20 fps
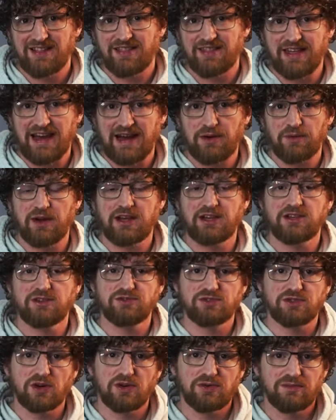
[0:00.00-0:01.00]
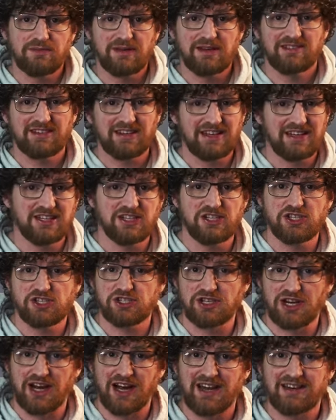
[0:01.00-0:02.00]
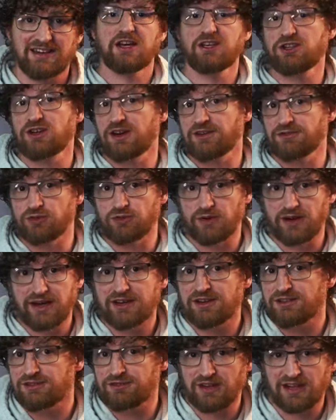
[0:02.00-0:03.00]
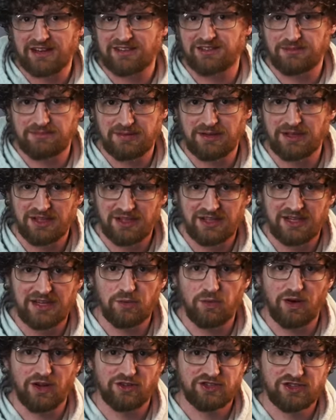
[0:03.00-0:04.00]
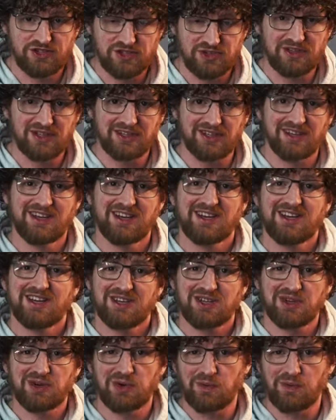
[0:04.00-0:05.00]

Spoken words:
That way you don't miss any shot and you have greater flexibility while shooting your